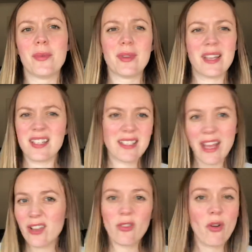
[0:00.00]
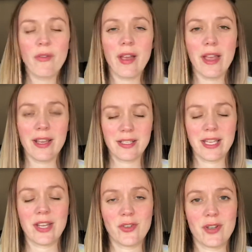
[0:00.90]
the style of it,
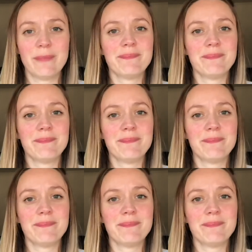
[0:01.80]
etc.